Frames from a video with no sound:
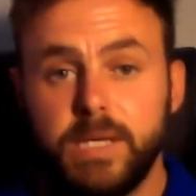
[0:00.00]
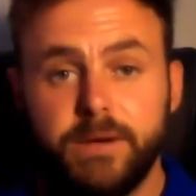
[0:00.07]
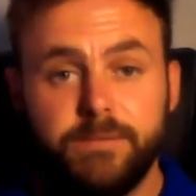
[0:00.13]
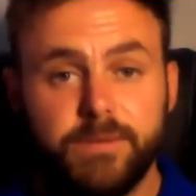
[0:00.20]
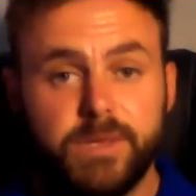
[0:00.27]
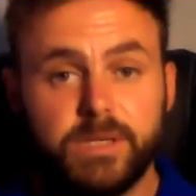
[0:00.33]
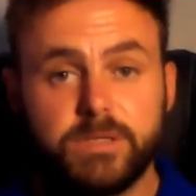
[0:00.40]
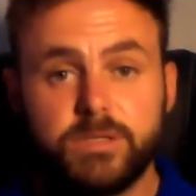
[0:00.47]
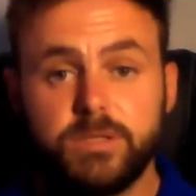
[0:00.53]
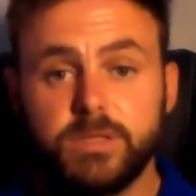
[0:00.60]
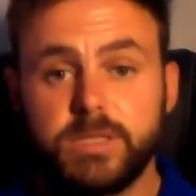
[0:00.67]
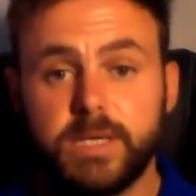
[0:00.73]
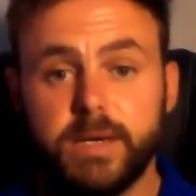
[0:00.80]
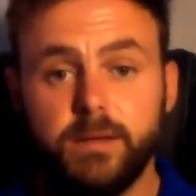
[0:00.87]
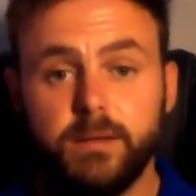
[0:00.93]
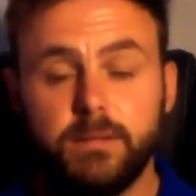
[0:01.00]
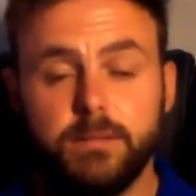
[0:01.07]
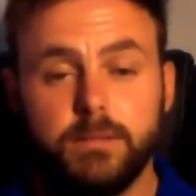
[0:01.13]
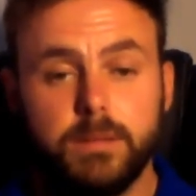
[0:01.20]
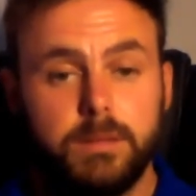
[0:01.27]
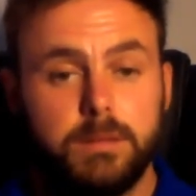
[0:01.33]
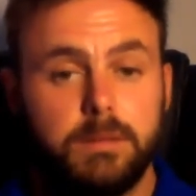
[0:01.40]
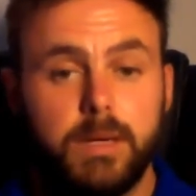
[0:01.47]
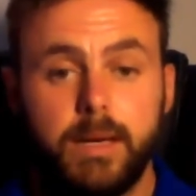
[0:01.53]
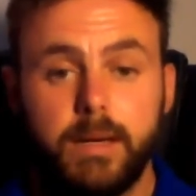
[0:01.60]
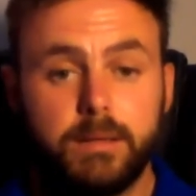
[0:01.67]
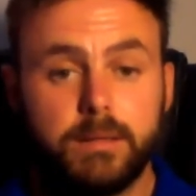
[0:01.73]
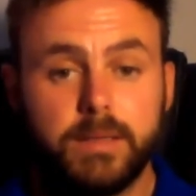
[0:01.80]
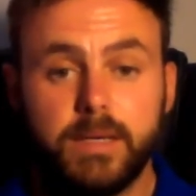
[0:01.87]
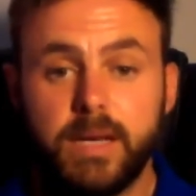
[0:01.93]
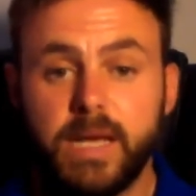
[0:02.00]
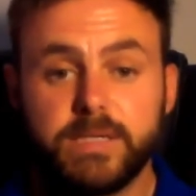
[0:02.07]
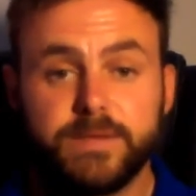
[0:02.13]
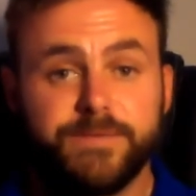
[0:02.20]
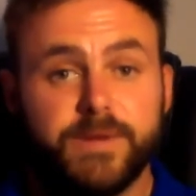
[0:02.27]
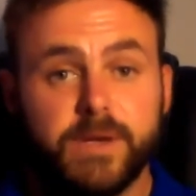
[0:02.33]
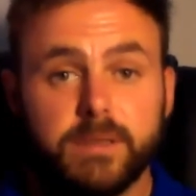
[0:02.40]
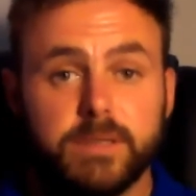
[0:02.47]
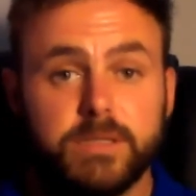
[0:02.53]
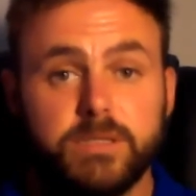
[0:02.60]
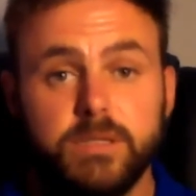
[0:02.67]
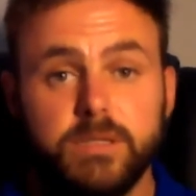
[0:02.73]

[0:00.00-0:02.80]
Everything's to scale, and it hasn't failed us